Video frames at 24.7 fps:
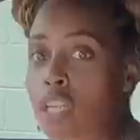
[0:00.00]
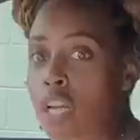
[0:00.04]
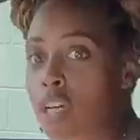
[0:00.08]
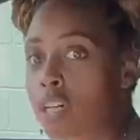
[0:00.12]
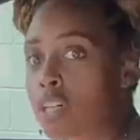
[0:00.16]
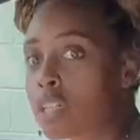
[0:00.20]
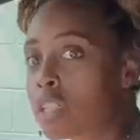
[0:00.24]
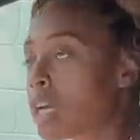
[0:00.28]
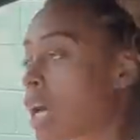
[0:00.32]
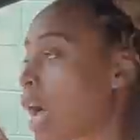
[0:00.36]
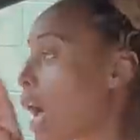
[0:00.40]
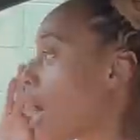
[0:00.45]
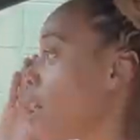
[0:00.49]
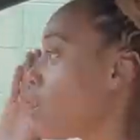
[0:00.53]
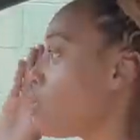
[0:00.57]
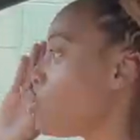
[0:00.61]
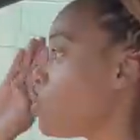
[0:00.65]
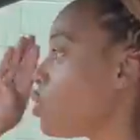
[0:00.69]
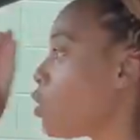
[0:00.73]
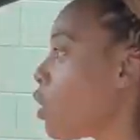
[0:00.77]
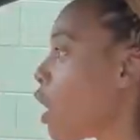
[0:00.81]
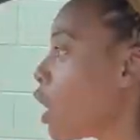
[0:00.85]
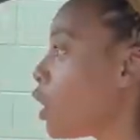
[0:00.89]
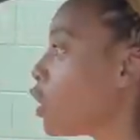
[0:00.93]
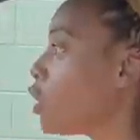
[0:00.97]
long
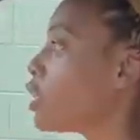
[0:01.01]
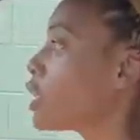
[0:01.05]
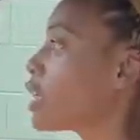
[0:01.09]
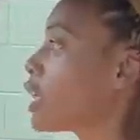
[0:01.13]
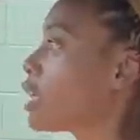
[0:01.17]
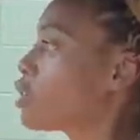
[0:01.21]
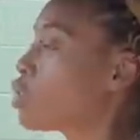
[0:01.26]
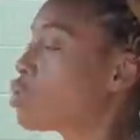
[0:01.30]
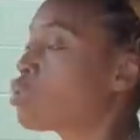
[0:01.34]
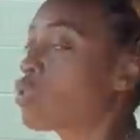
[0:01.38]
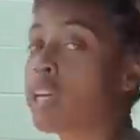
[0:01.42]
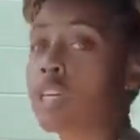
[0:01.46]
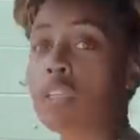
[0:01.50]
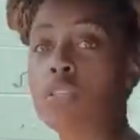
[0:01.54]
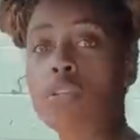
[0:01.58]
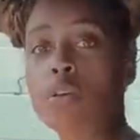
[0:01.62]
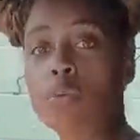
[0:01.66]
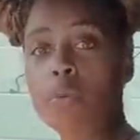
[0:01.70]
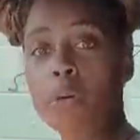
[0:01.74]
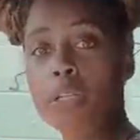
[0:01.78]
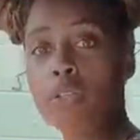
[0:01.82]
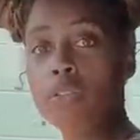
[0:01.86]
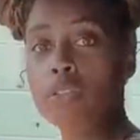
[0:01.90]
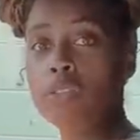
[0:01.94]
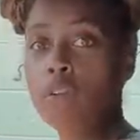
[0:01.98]
as you are looking straight. So
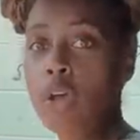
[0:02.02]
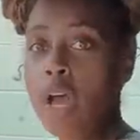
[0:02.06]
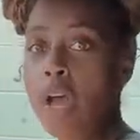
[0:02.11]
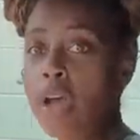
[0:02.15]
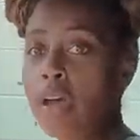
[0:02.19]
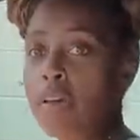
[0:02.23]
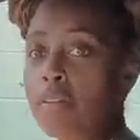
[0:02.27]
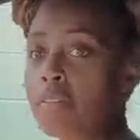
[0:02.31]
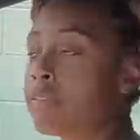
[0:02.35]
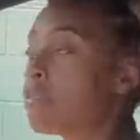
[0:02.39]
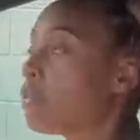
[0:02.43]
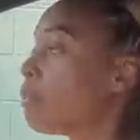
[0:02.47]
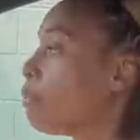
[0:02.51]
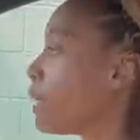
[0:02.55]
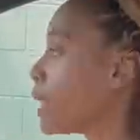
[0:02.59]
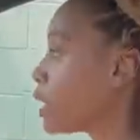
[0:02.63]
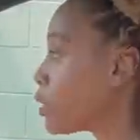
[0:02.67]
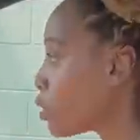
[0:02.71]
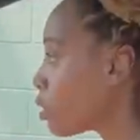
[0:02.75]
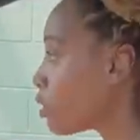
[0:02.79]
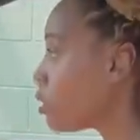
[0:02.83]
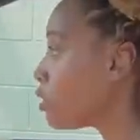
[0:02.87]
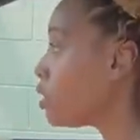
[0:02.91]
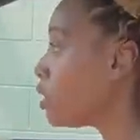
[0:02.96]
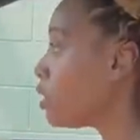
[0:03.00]
when you drive, make
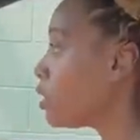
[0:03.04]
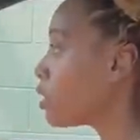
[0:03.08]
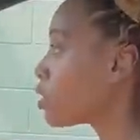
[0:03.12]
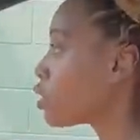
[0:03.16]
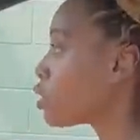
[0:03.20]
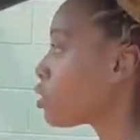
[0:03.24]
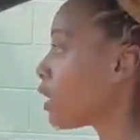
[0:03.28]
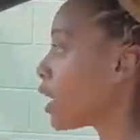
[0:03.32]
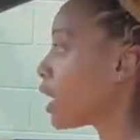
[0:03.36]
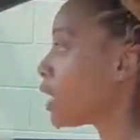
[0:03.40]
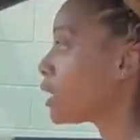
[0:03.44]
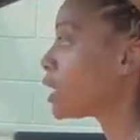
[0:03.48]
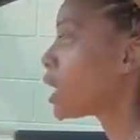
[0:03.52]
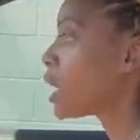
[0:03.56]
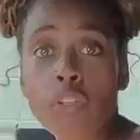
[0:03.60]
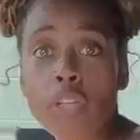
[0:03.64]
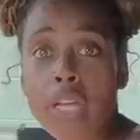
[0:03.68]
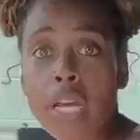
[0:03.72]
sure you look straight.